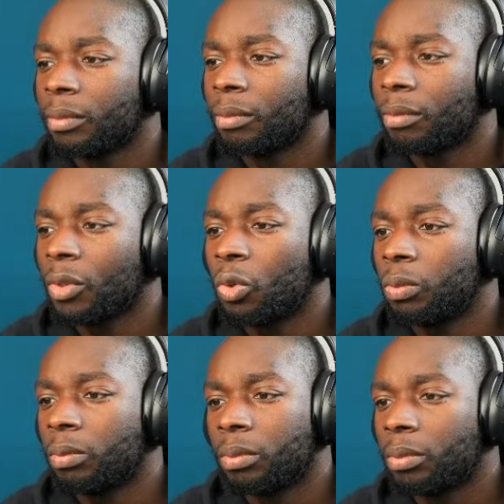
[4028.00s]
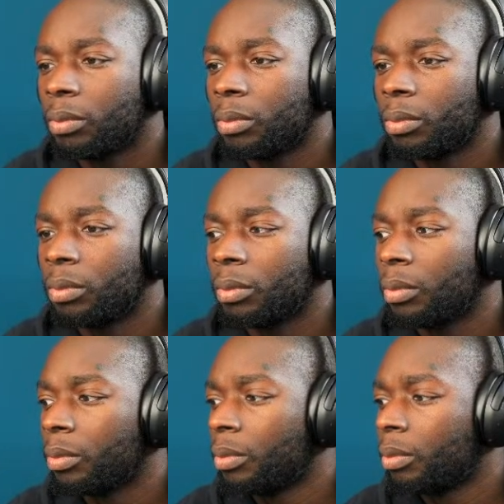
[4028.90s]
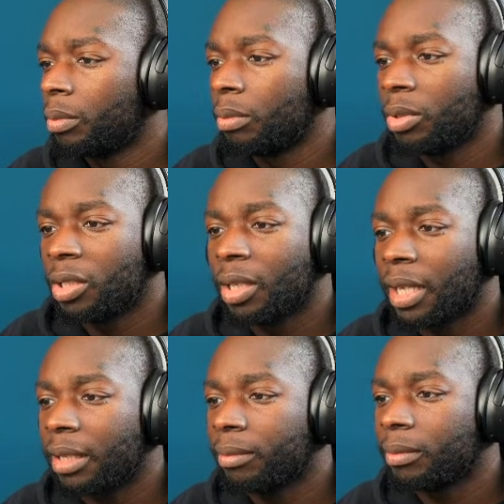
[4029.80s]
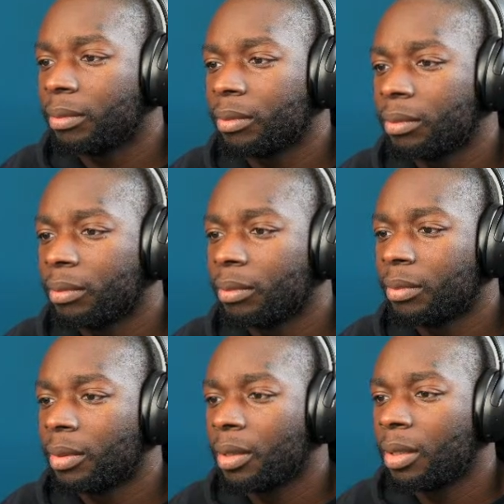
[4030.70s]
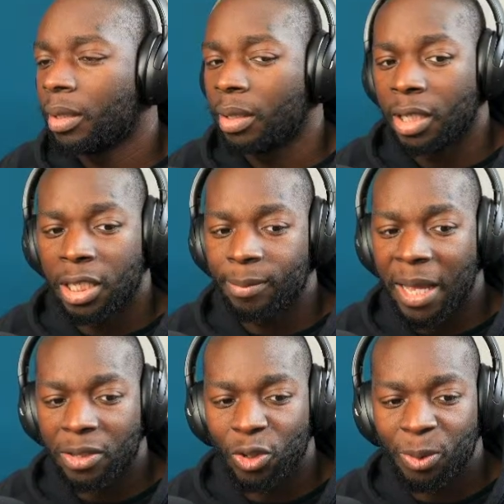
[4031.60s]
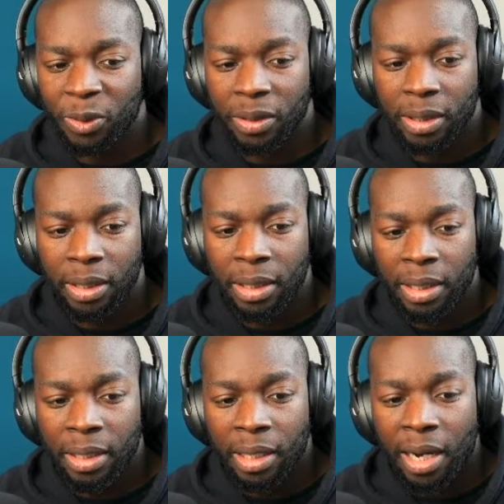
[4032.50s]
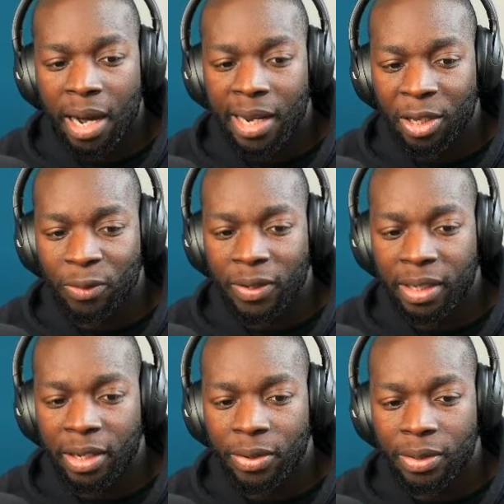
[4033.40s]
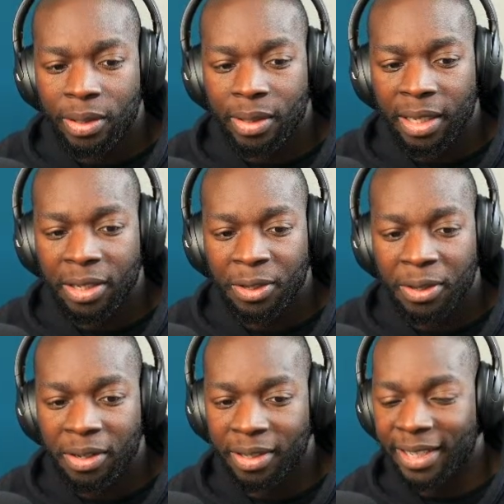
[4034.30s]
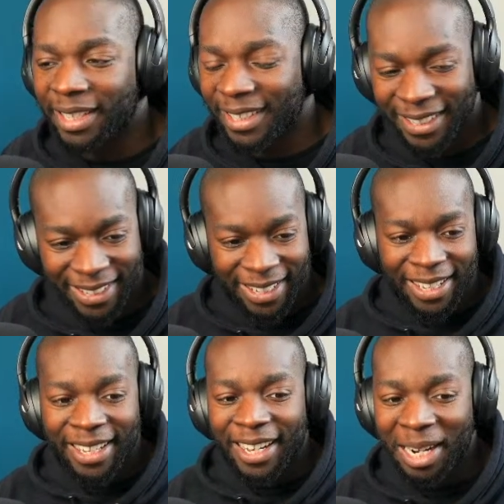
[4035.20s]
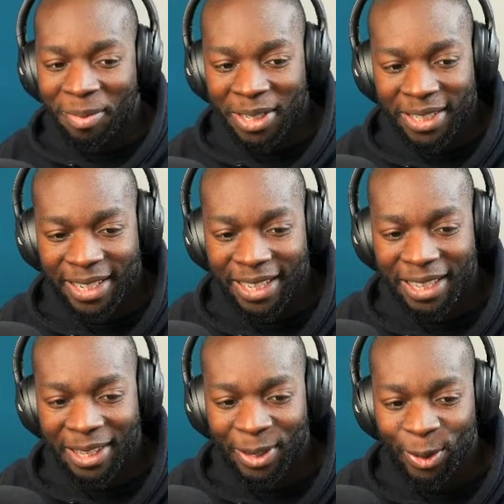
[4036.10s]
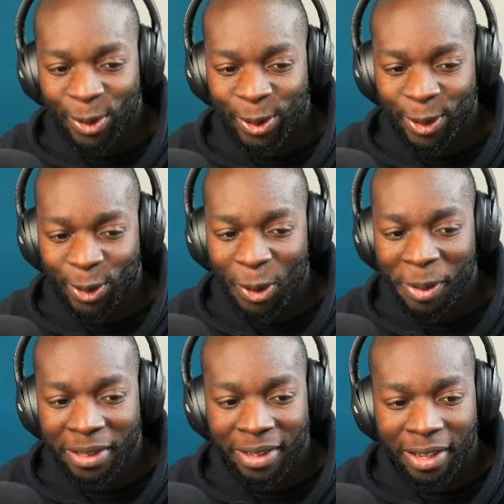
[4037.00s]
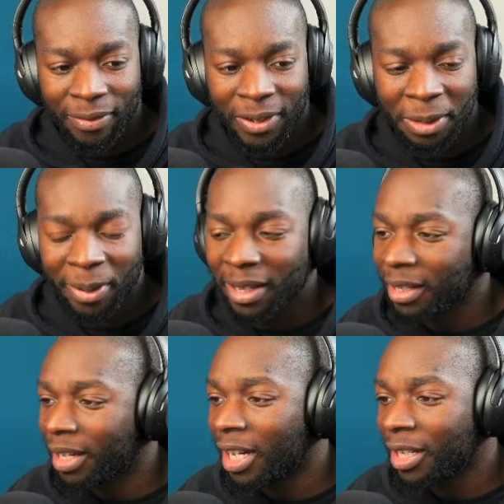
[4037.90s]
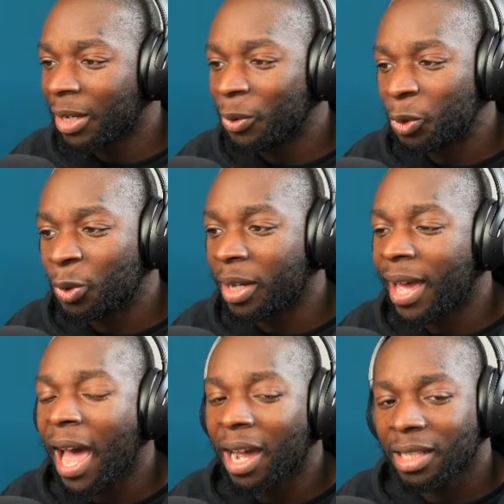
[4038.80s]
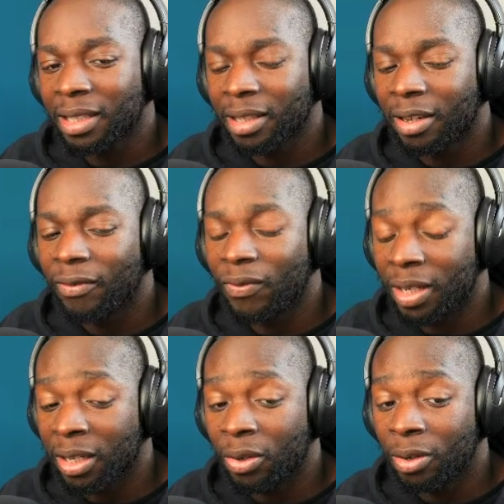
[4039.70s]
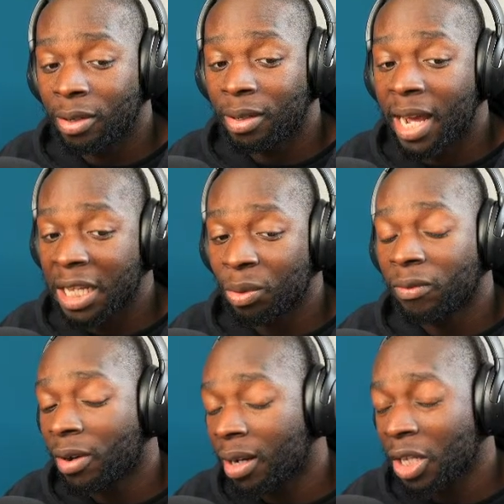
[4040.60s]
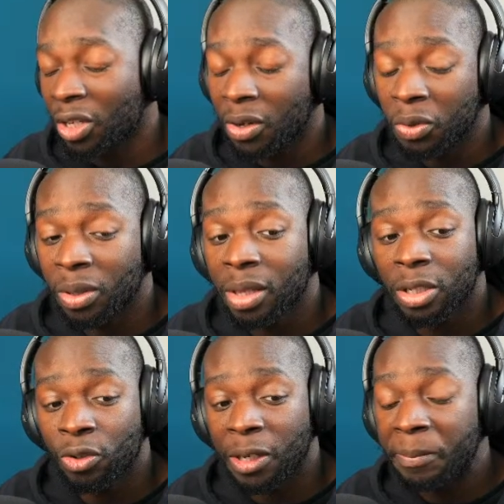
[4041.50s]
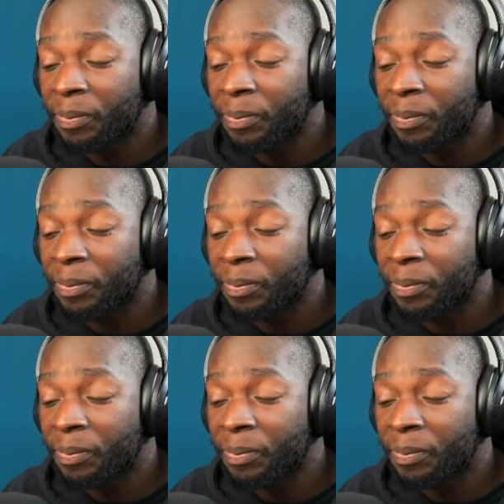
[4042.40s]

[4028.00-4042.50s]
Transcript: Cool. And just like that, it's back to normal. I like your videos, thank you. Oh yeah, I appreciate your comment, Felipe. I will do a hacks video next week Friday, so I'll do another stream,